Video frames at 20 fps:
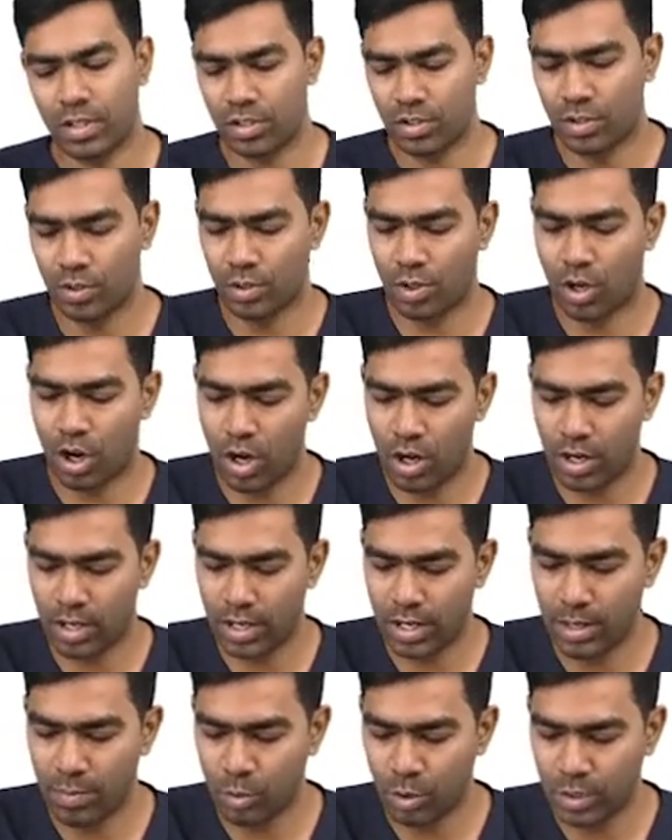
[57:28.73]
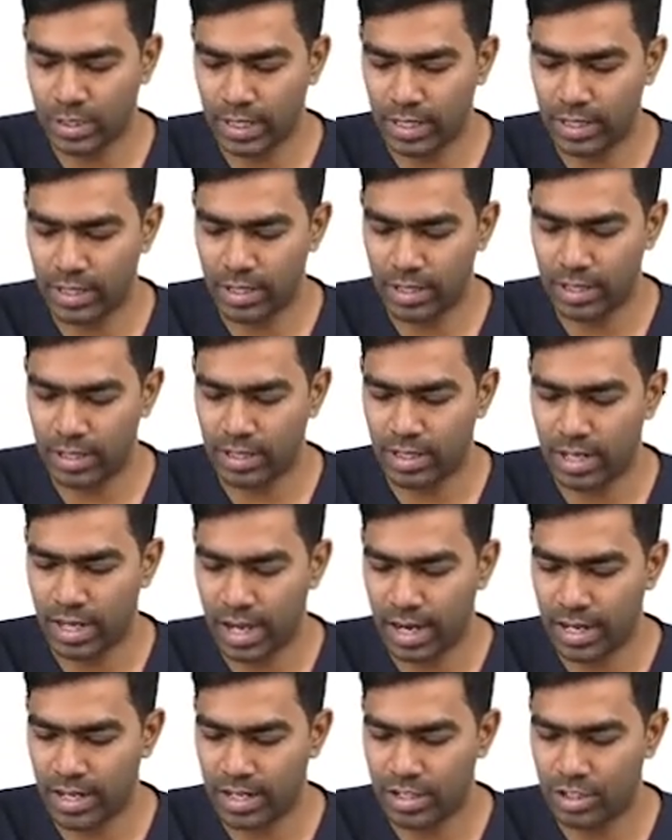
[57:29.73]
So, or in mosaic Turner, the
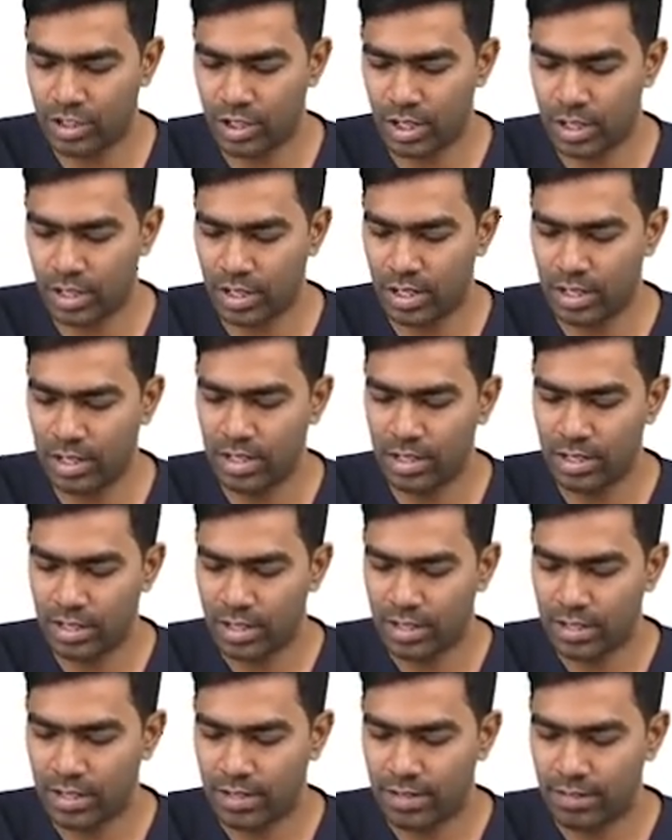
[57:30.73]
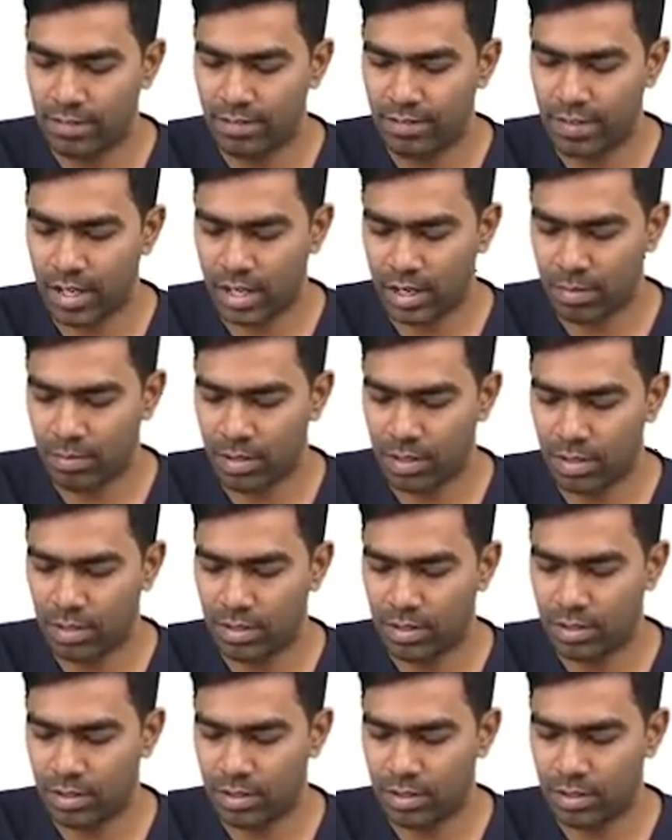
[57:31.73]
height is generally variable.